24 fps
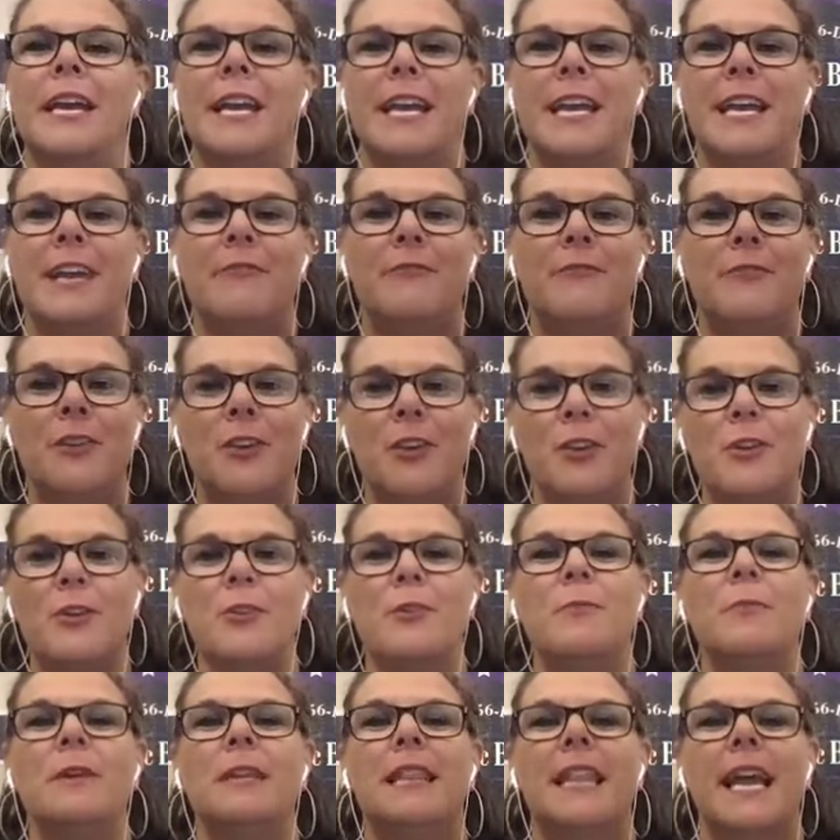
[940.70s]
if
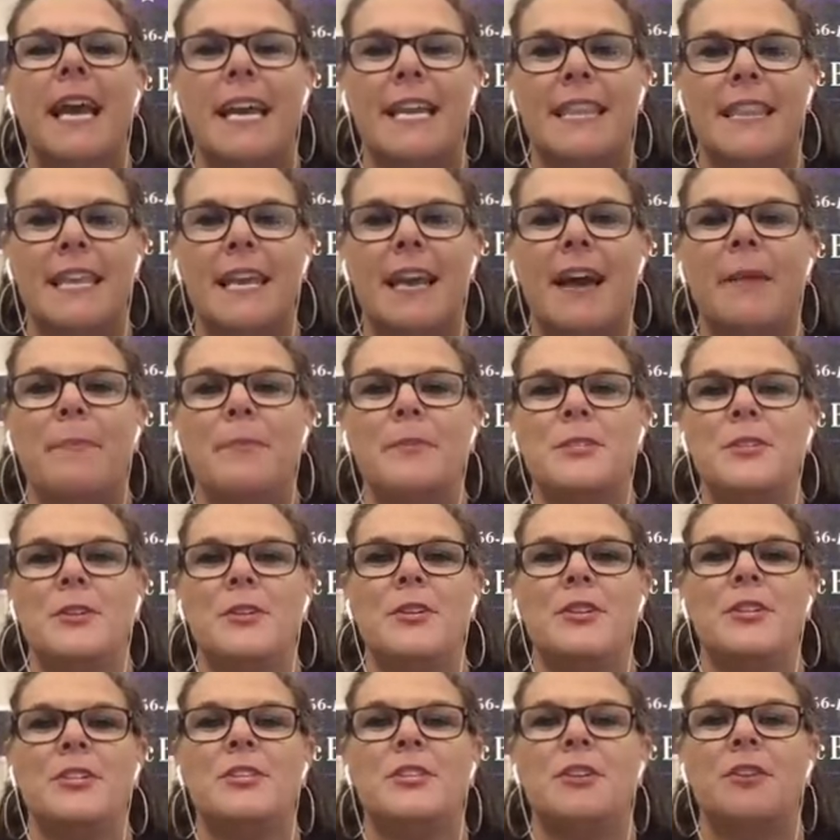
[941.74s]
you would like the
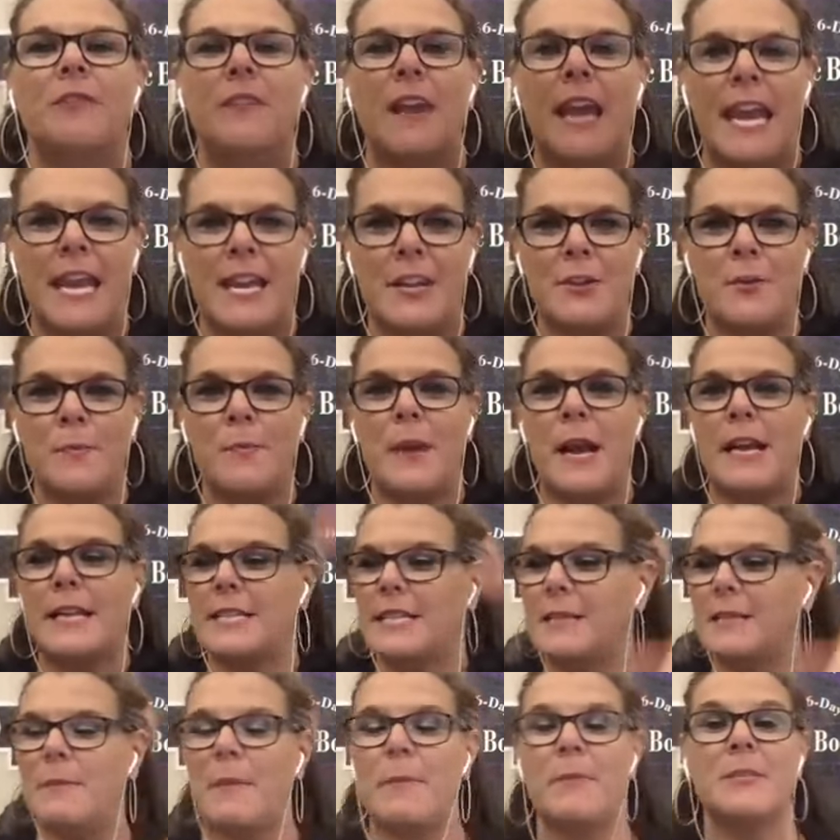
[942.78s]
opportunity to serve eight new
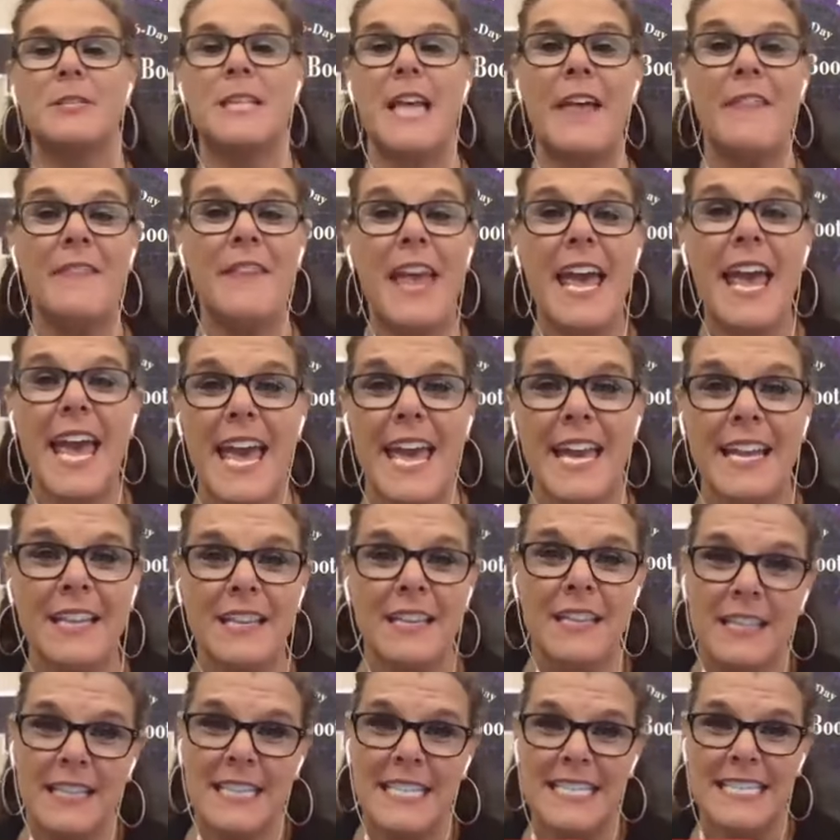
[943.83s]
practice members. And then
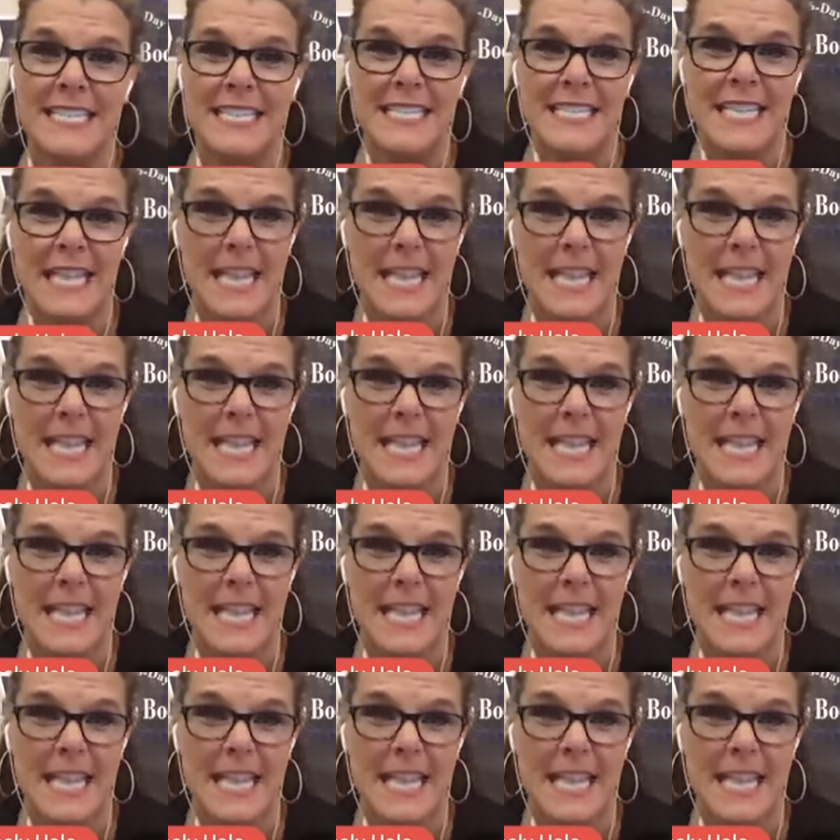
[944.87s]
listen to